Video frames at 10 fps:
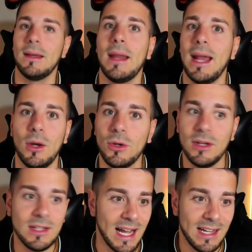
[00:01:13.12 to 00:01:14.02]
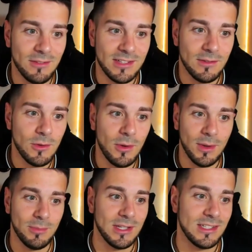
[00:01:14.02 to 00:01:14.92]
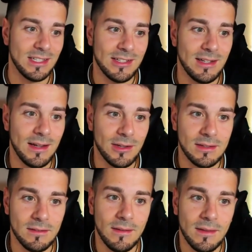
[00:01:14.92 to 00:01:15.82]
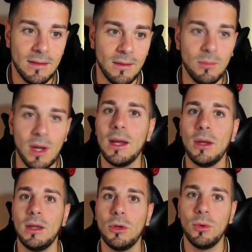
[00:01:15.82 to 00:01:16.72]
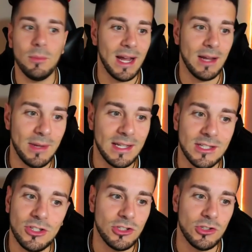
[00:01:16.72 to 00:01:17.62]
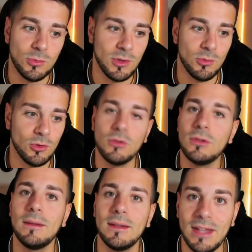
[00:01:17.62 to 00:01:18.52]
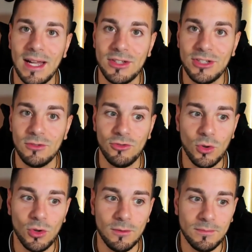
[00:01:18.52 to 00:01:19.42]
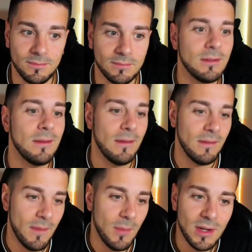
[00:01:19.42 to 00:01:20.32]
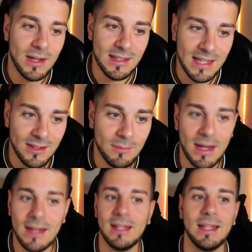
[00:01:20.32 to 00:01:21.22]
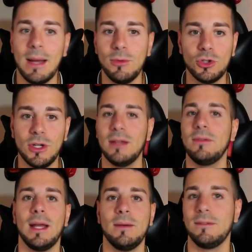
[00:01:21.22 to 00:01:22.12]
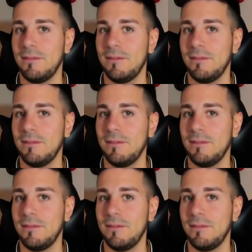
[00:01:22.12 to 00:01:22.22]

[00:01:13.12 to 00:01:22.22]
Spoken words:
I also attack f7 with my pieces. Why on earth would black make such a stupid move? Knight to d4? Well, they take the bait and capture on e5.